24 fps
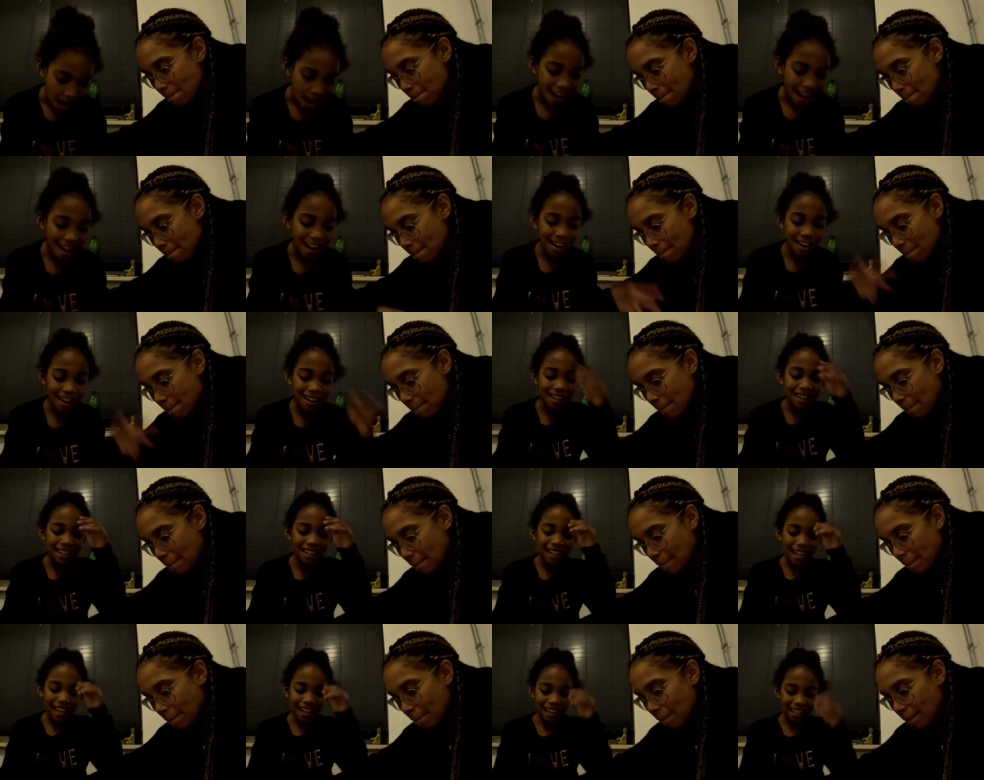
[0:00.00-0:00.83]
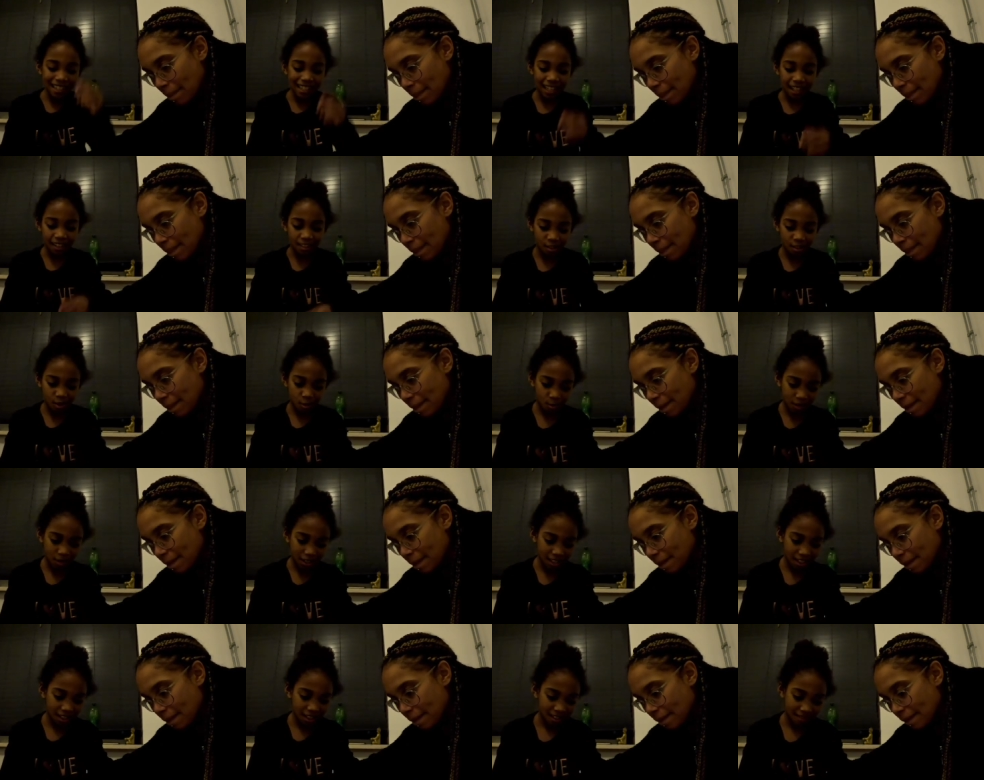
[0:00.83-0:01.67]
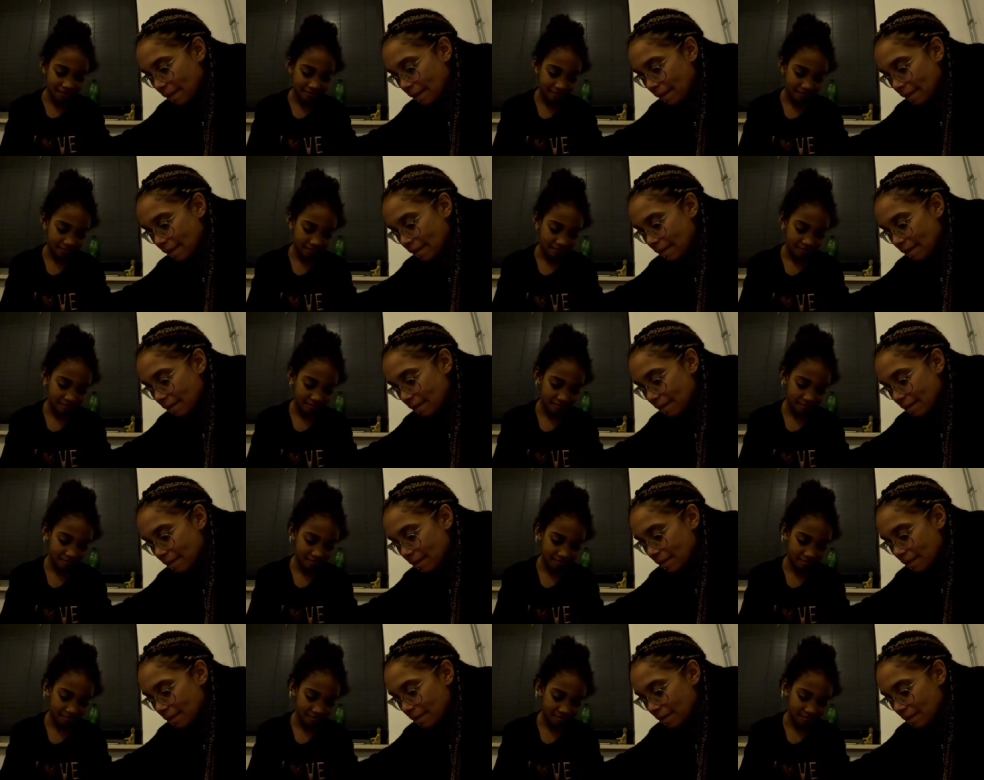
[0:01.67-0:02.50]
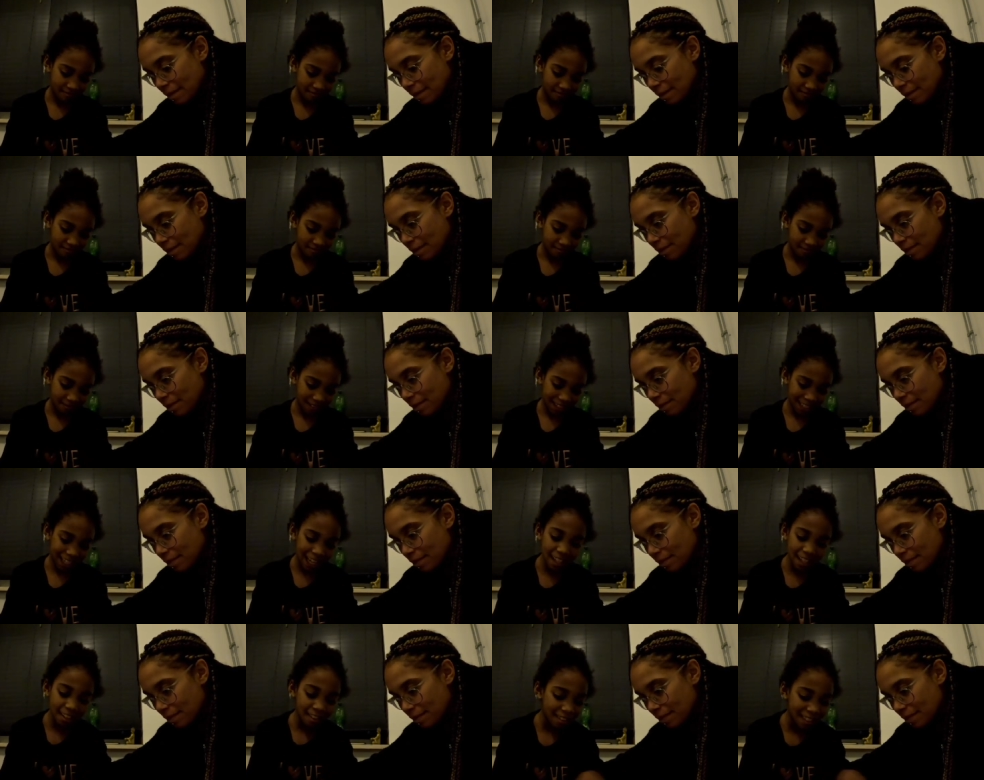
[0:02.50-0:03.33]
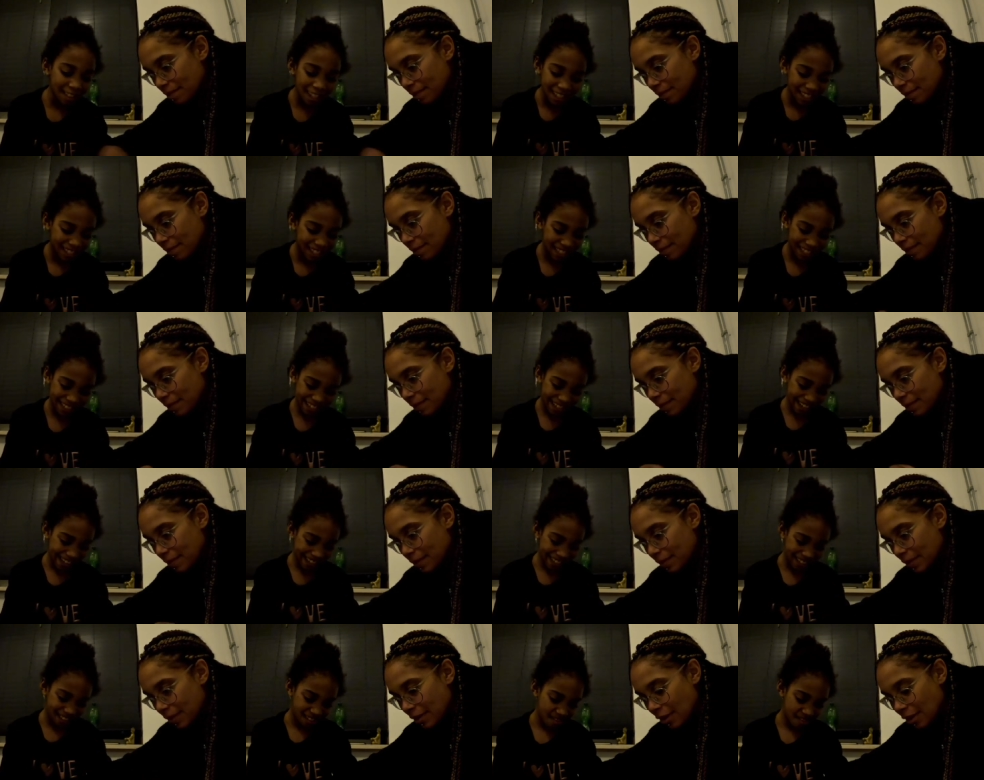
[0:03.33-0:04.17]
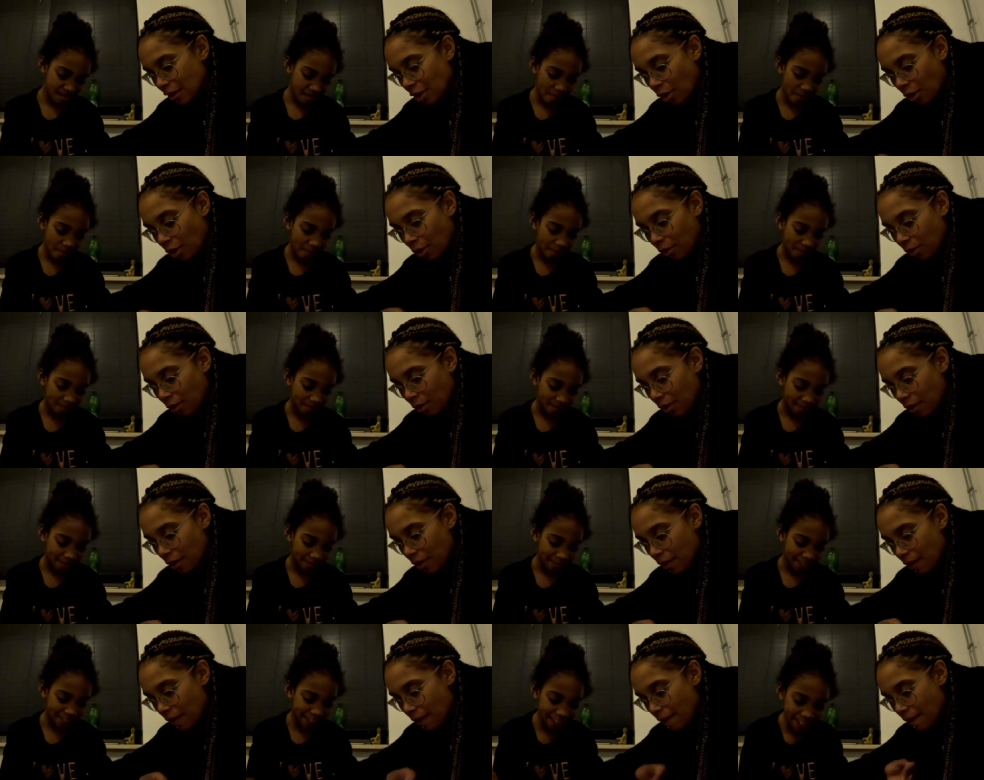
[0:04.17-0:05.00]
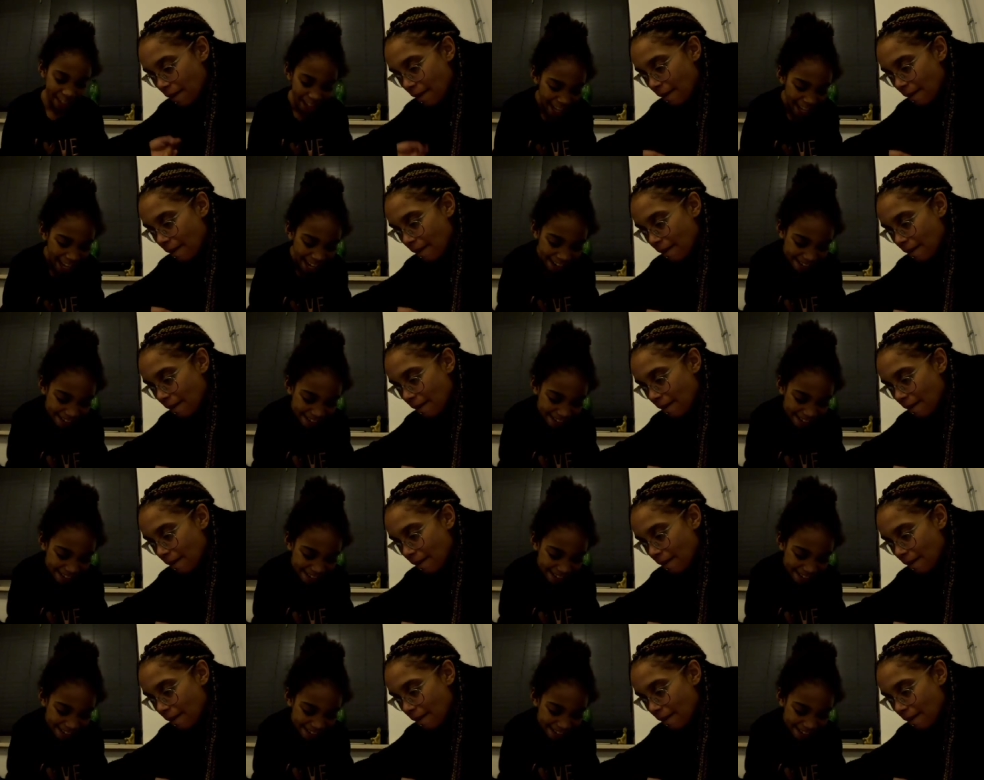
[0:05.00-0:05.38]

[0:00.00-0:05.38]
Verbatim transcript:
Speaker 1: Oh, I, I know it. Can you not see it? No. No?